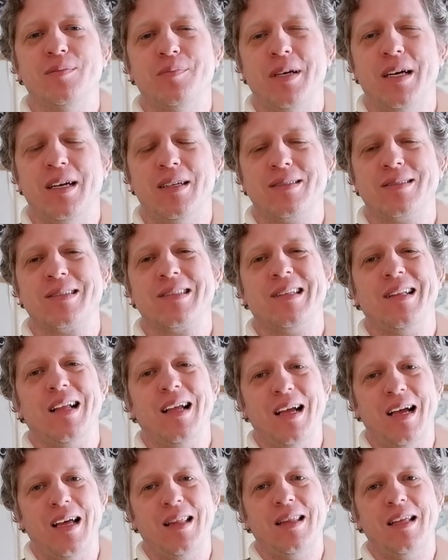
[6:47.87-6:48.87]
but
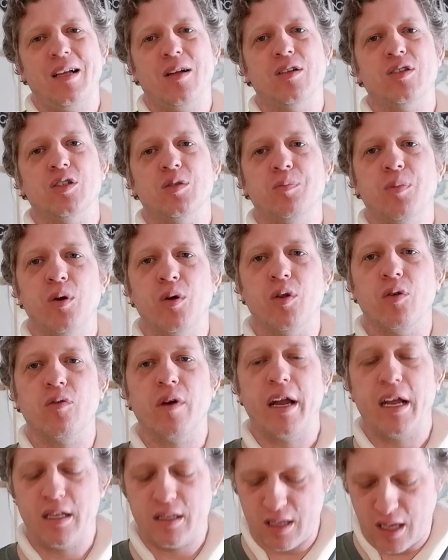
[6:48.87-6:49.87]
I think I'll just pull the
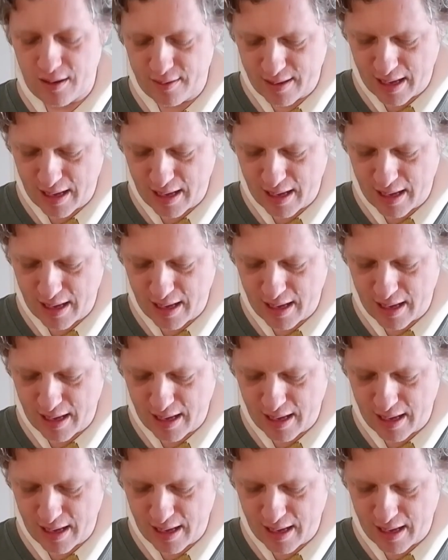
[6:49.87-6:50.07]
reins on